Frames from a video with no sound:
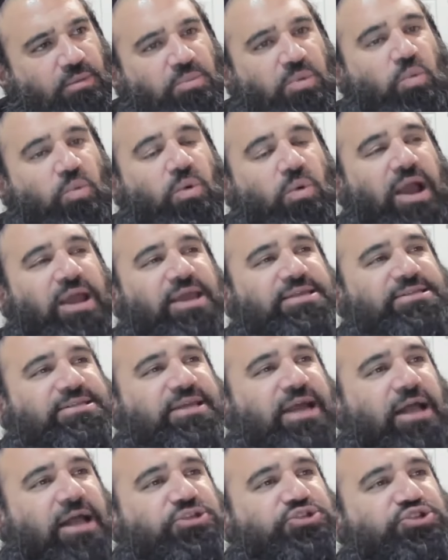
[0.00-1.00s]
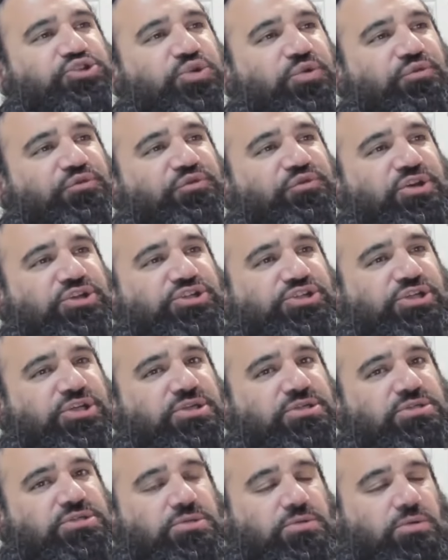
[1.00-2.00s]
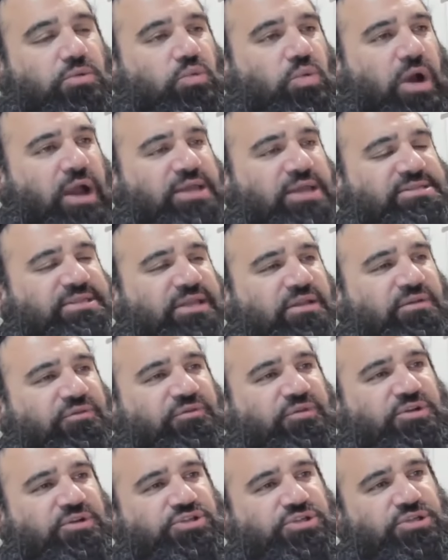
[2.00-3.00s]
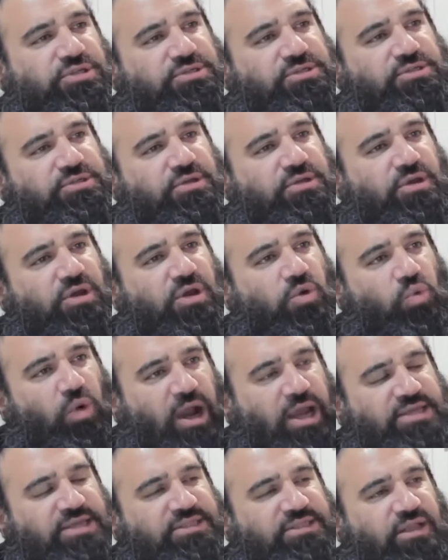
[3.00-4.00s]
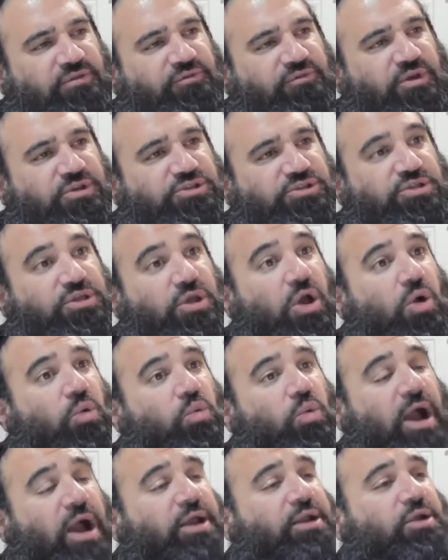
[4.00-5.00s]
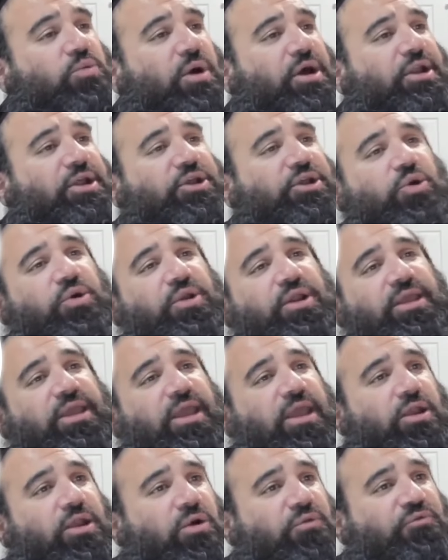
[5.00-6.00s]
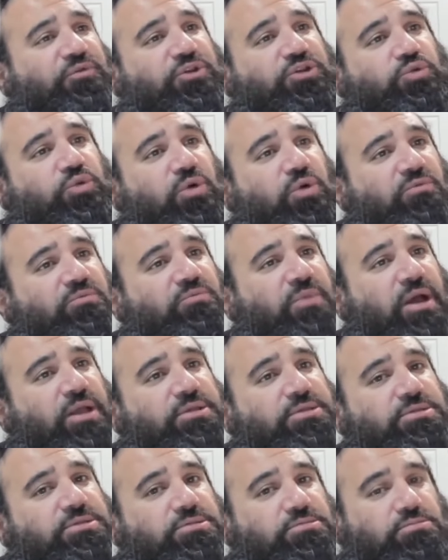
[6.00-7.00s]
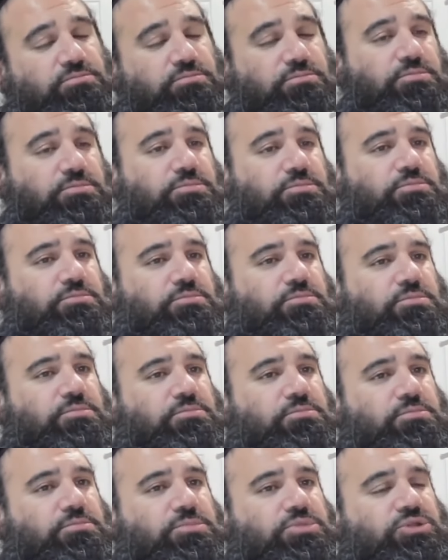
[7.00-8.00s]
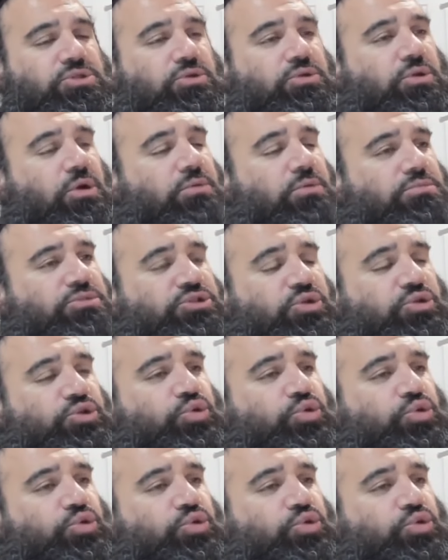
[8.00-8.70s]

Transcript: But why is God so vicious? Why is that vicious? Why is that vicious? Well, I don't want to go to Ganon for 12 months. So don't so